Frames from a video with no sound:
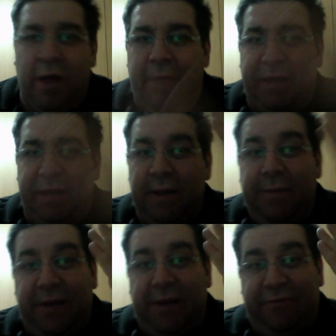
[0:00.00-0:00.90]
but
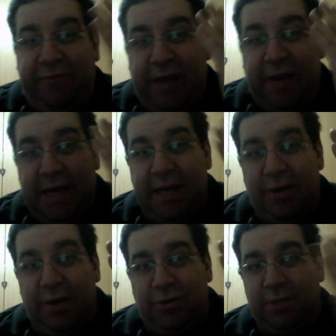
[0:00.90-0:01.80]
if he
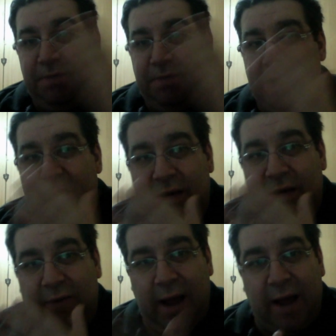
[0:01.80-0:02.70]
knows the big thing you
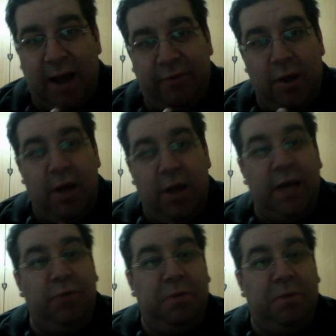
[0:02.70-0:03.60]
have, he
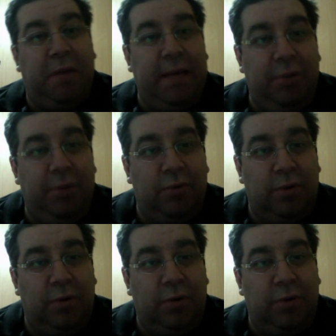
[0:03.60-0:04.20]
would blame you.